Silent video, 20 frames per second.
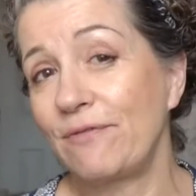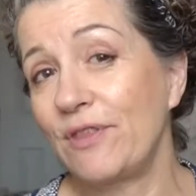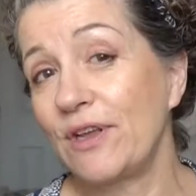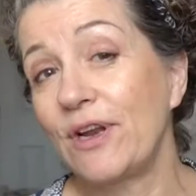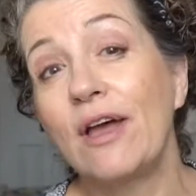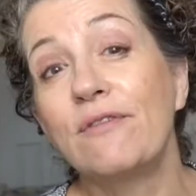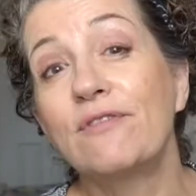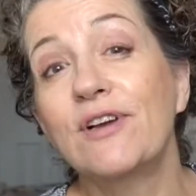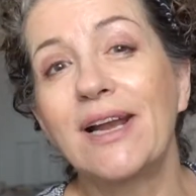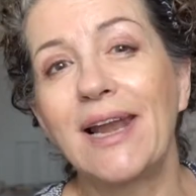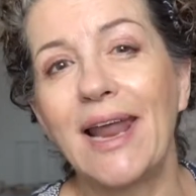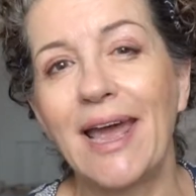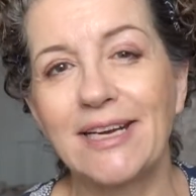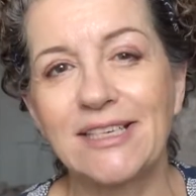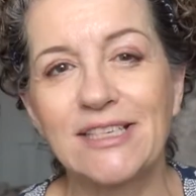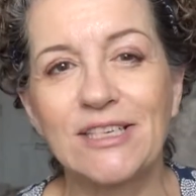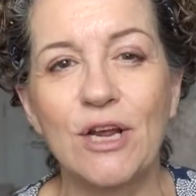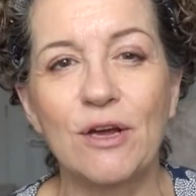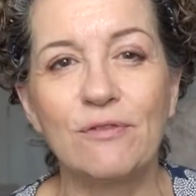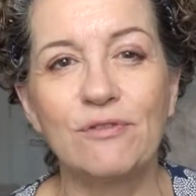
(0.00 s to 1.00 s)
that I've
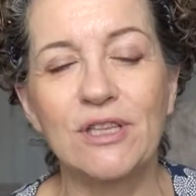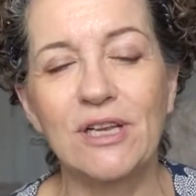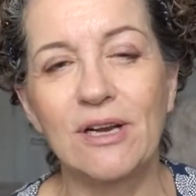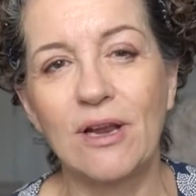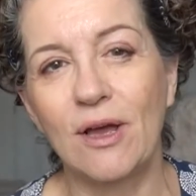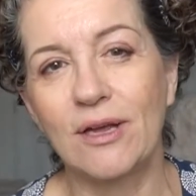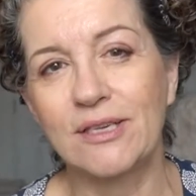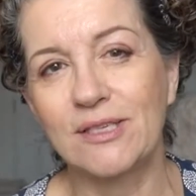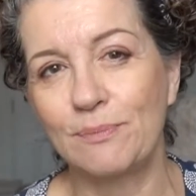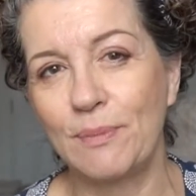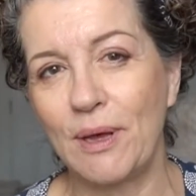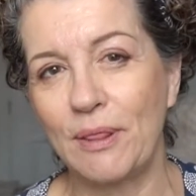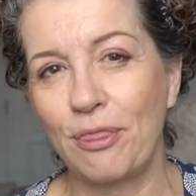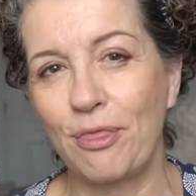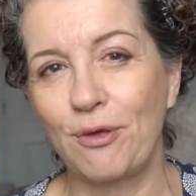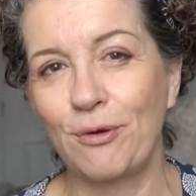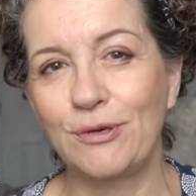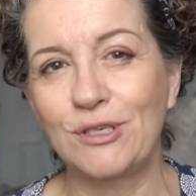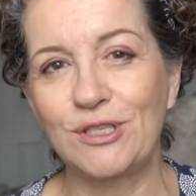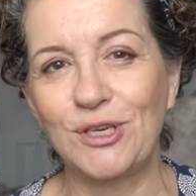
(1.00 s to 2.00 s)
collected over the last month
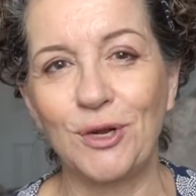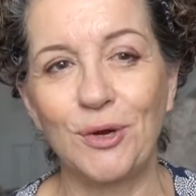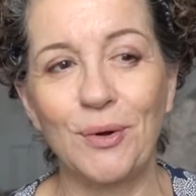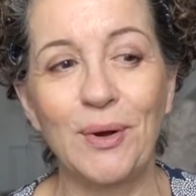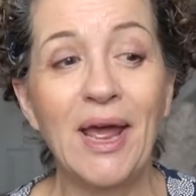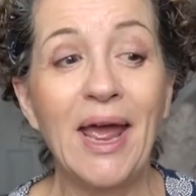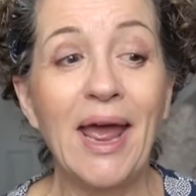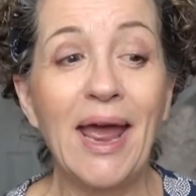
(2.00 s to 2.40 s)
or two.